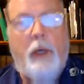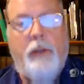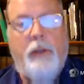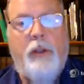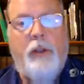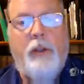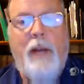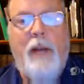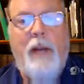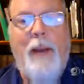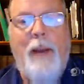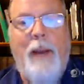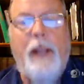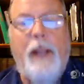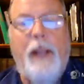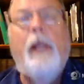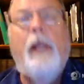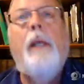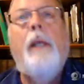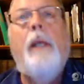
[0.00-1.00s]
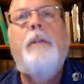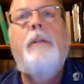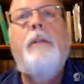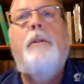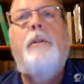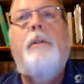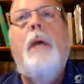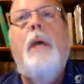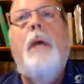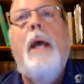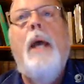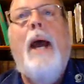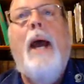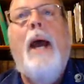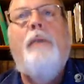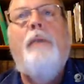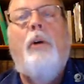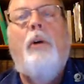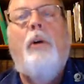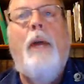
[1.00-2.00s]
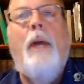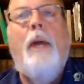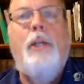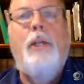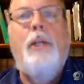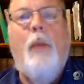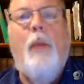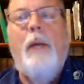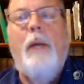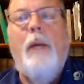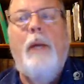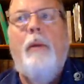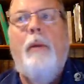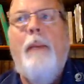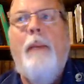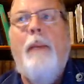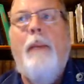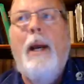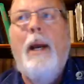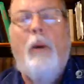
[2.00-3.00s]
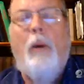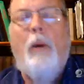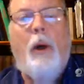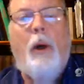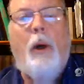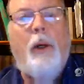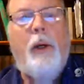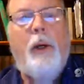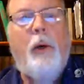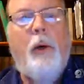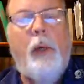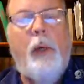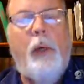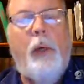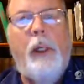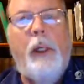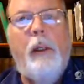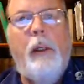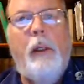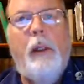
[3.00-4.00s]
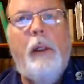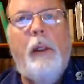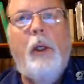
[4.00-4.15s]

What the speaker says: It's the same idea. It's after graduating with a baccalaureate degree,